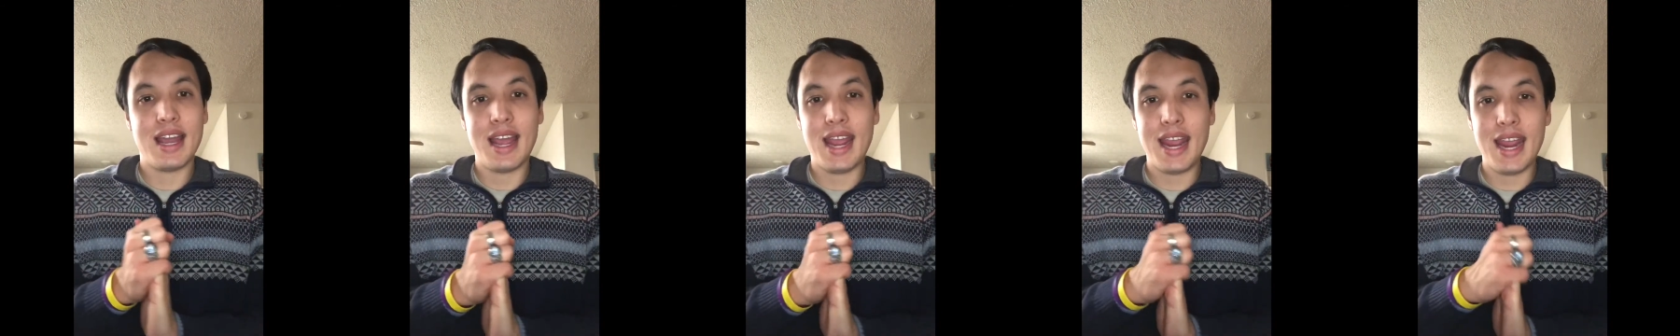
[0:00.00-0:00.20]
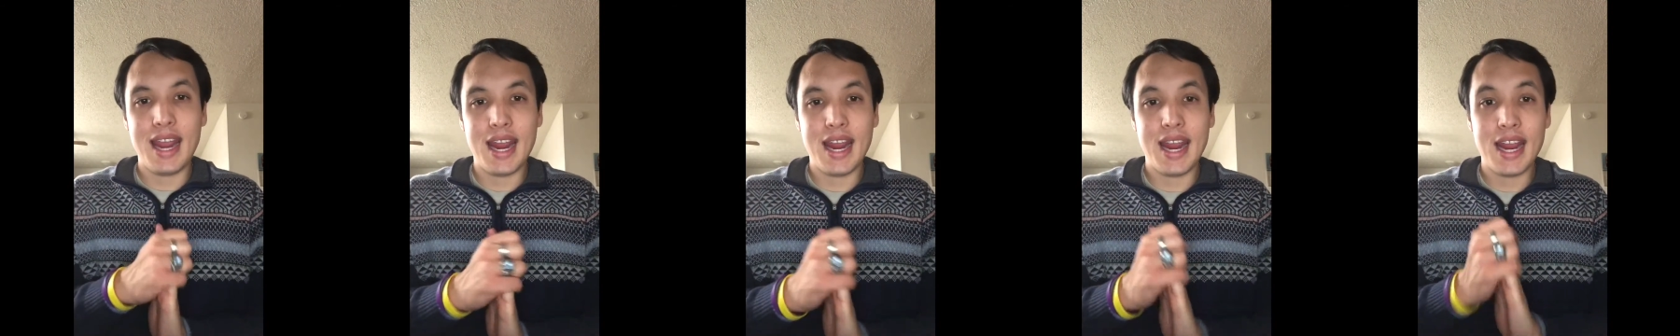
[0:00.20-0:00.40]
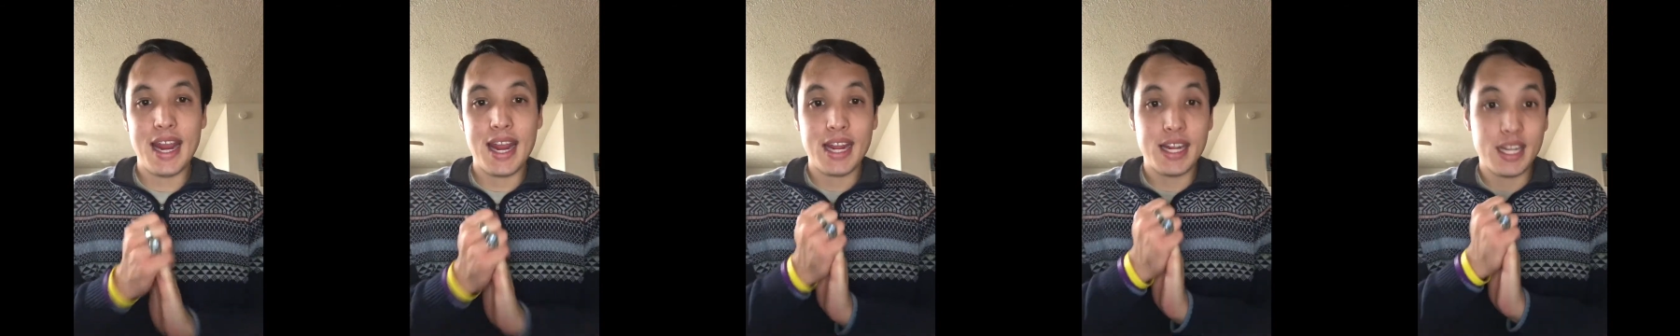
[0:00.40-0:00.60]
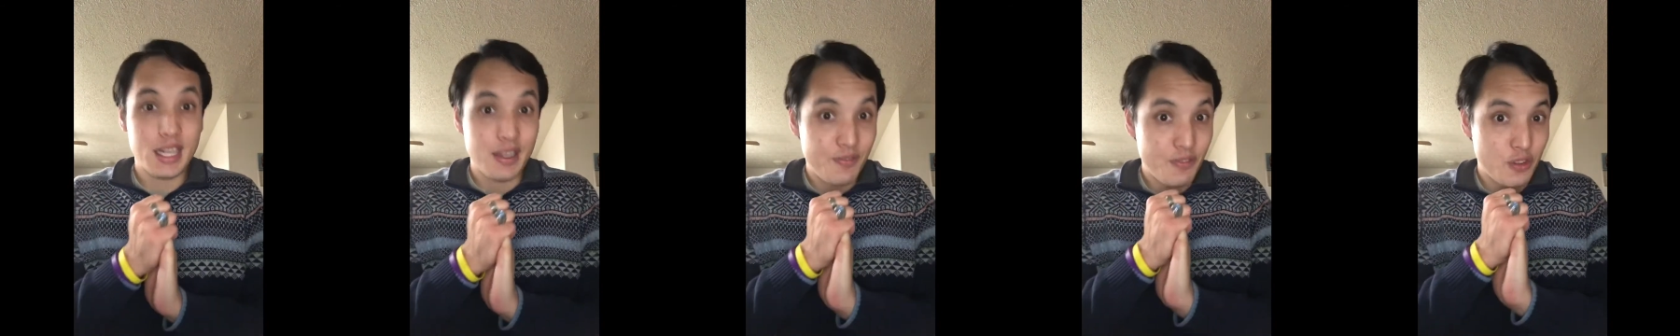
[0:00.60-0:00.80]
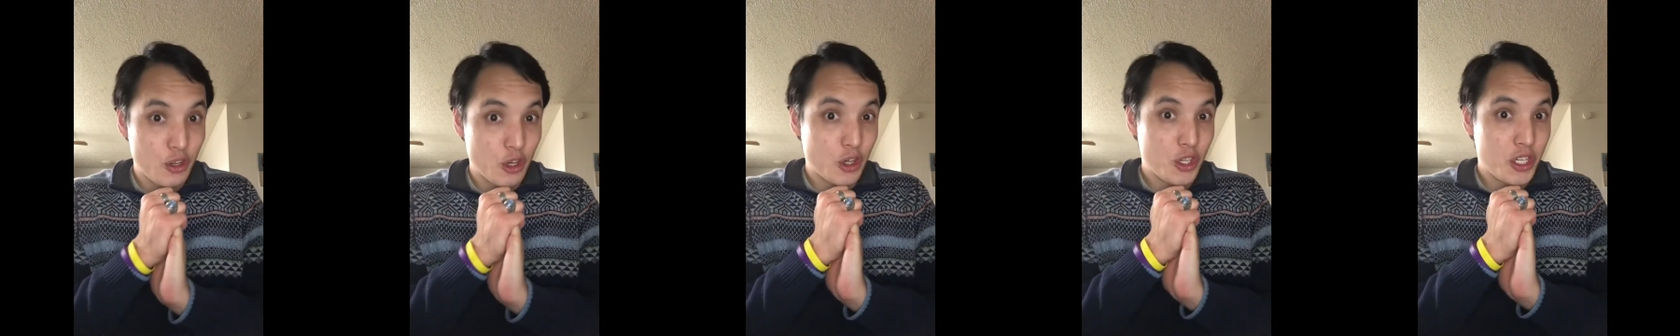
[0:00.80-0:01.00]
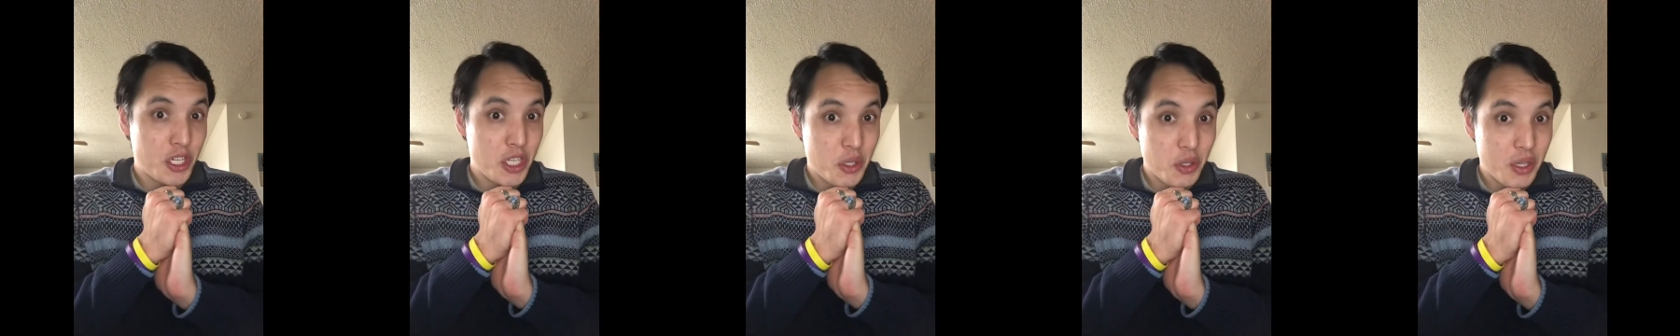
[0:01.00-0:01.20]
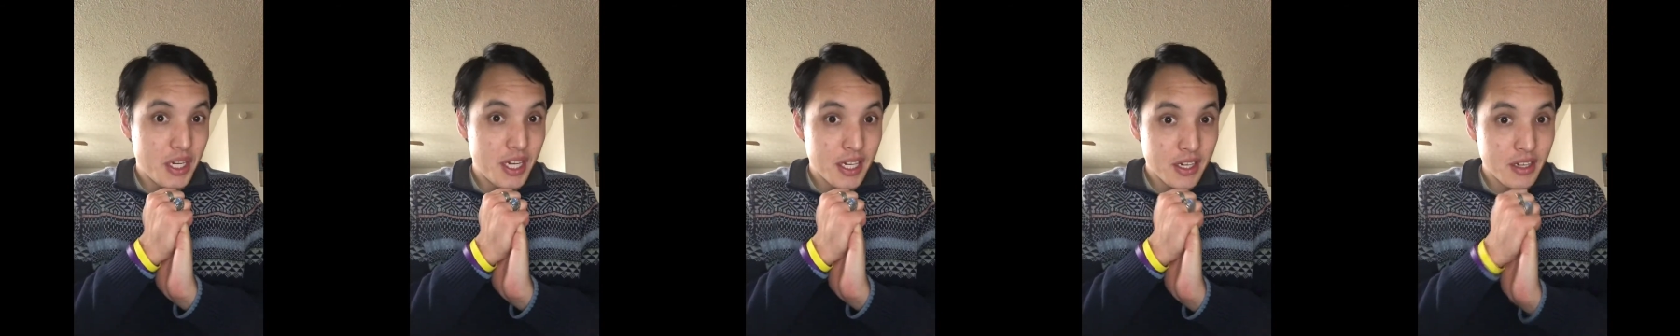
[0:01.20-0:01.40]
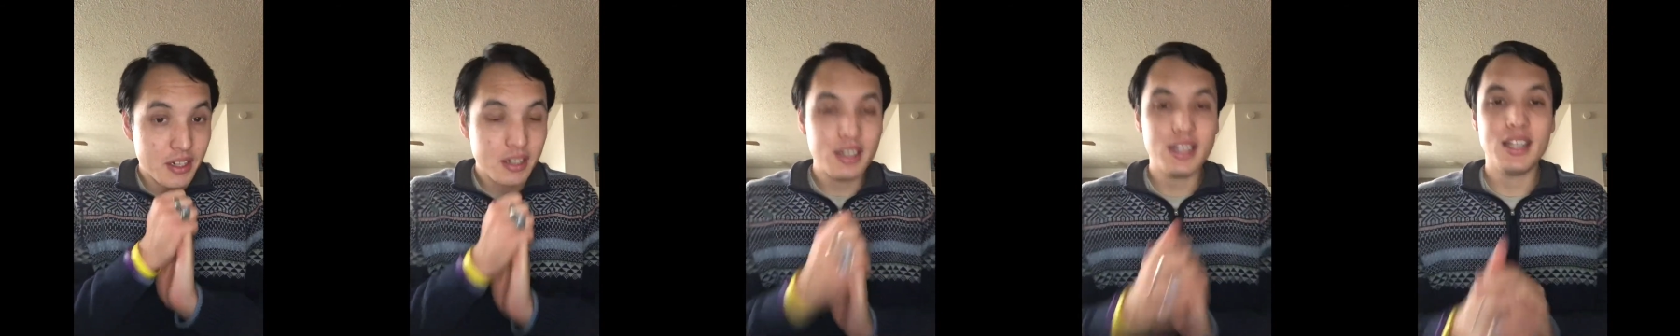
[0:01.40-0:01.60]
And if you're new
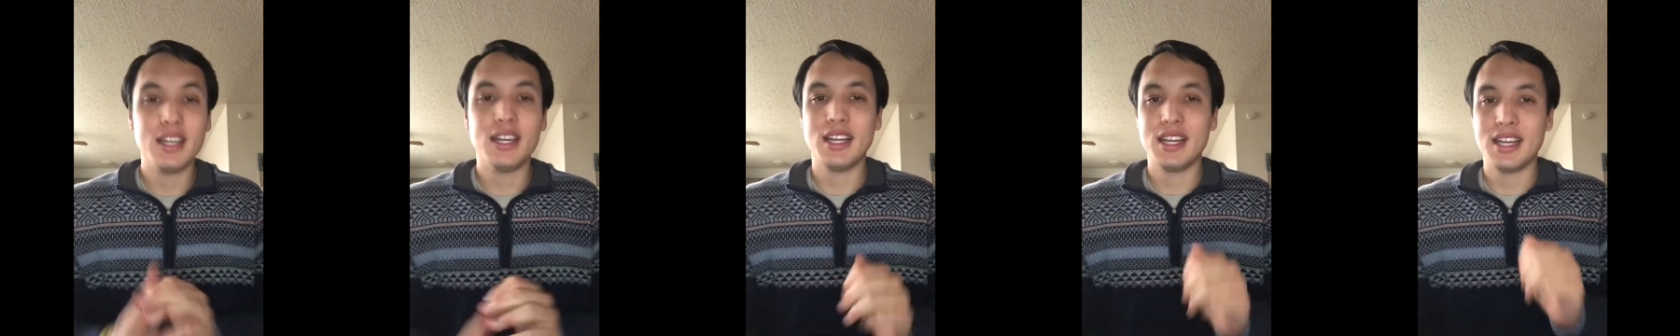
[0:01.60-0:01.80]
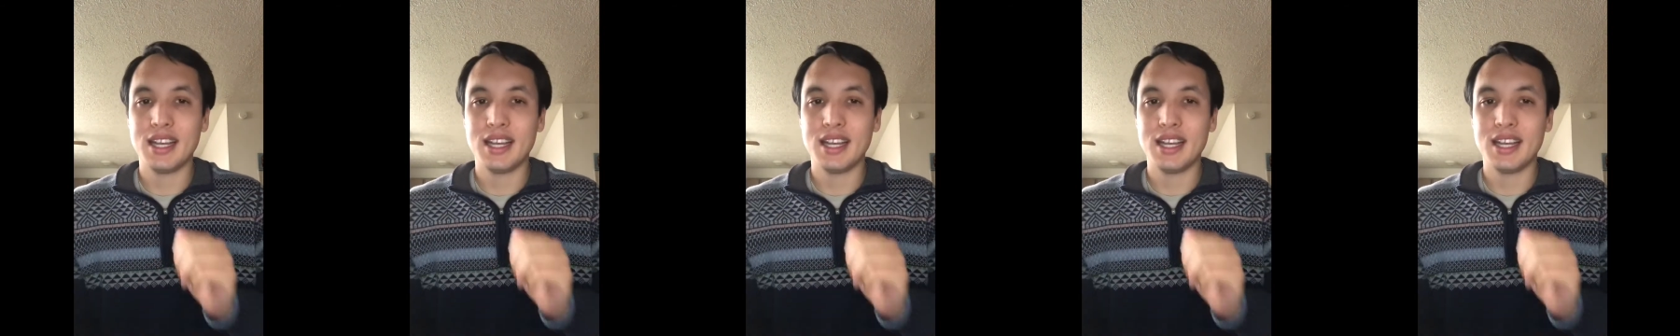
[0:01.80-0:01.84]
here,